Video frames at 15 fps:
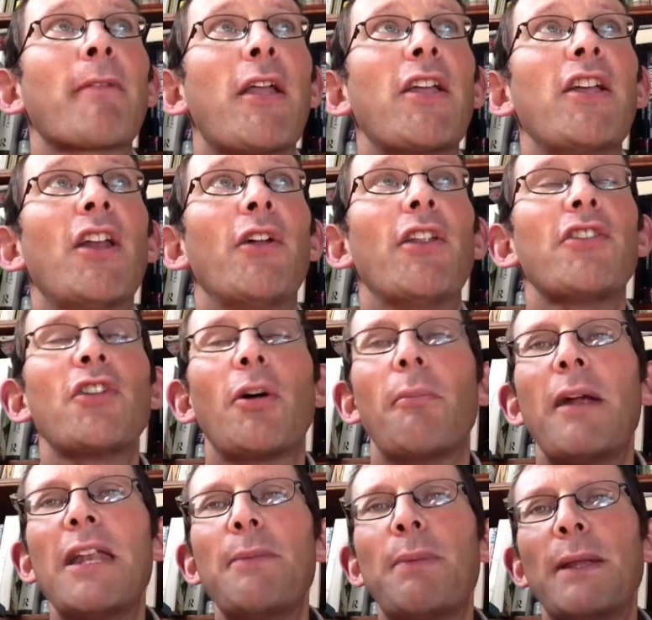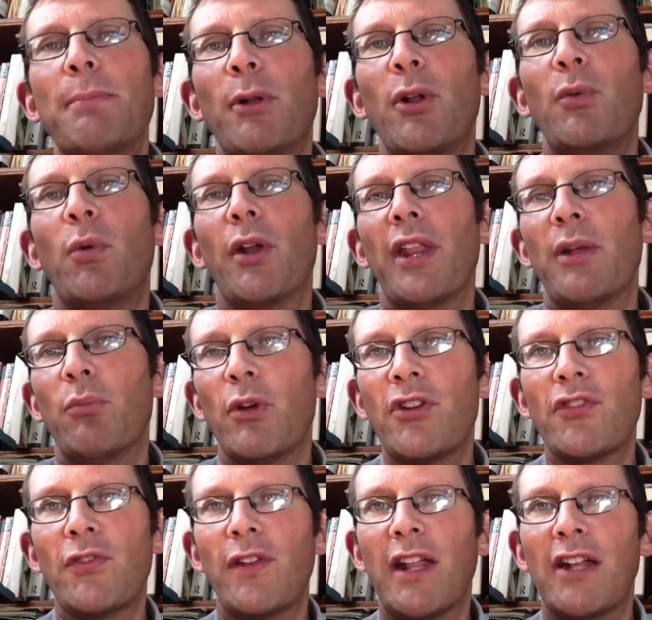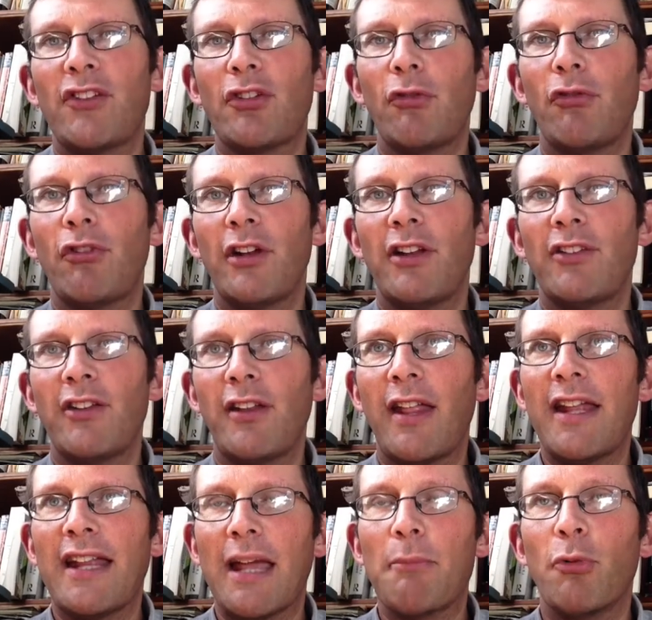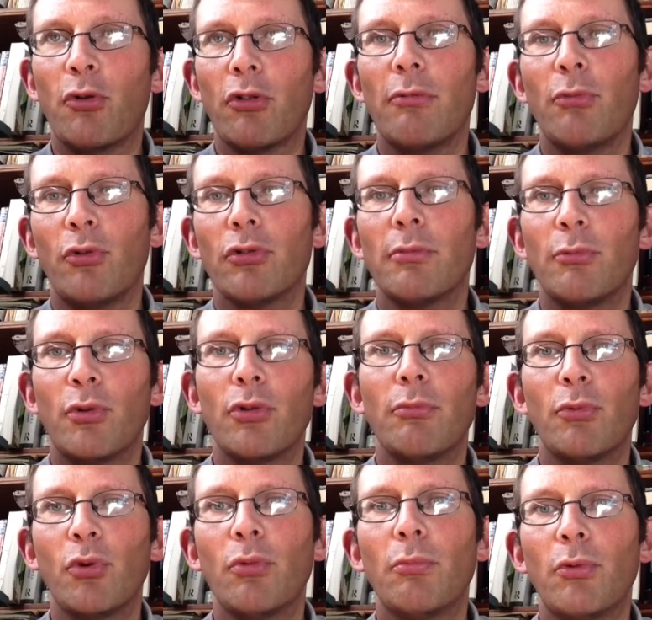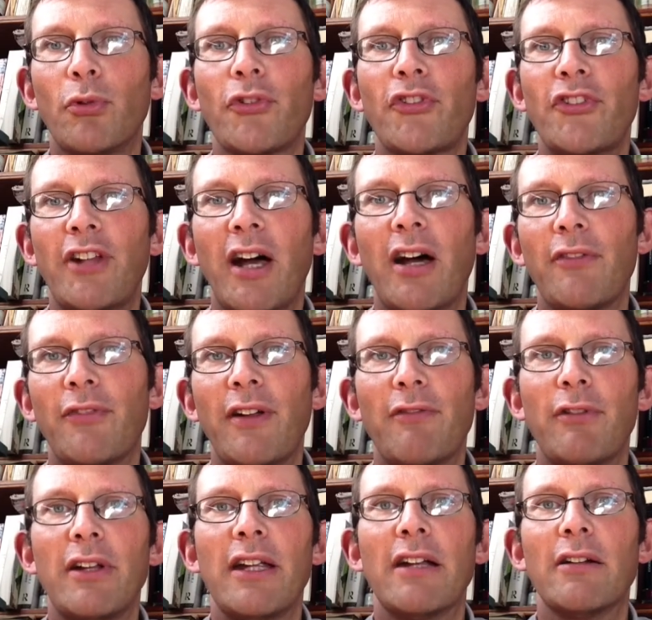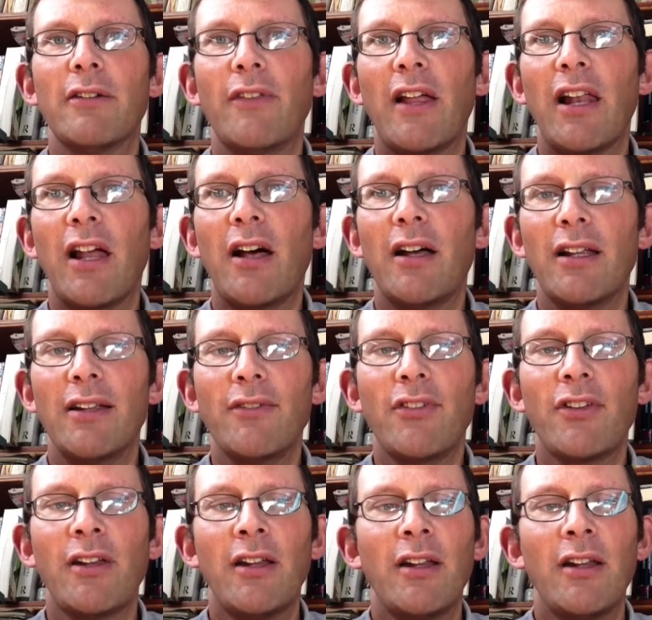You know, there's not many people who what they wish for their children is that they get more and more and more and more and more stuff every year of their lives.